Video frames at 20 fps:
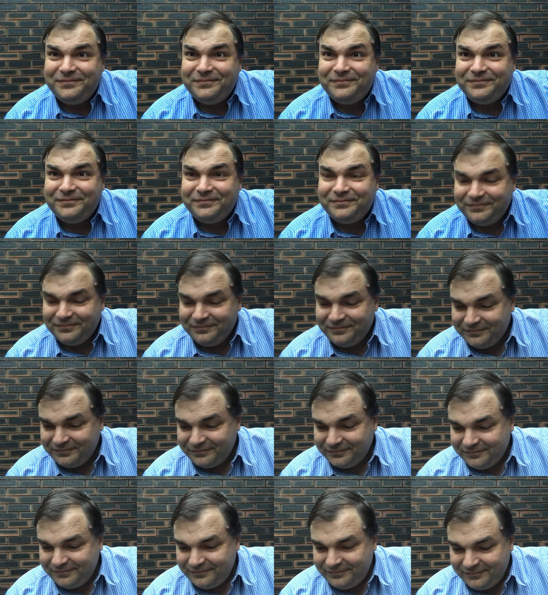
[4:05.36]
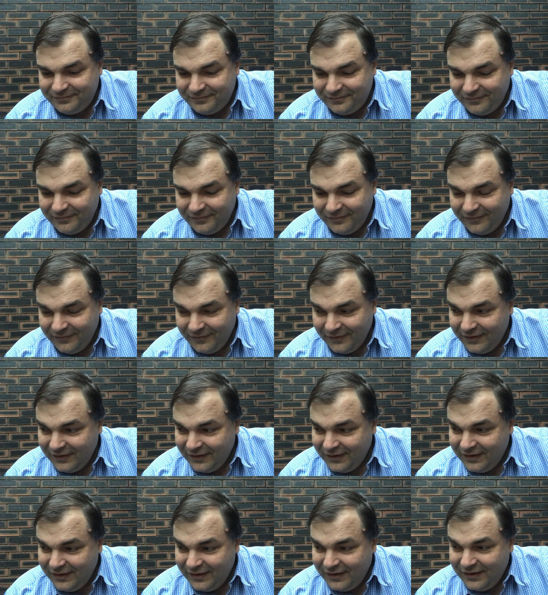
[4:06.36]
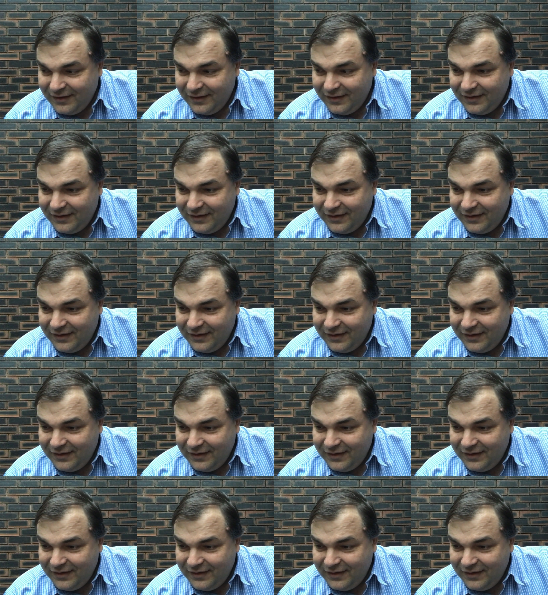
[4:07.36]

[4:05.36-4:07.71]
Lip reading: (silence)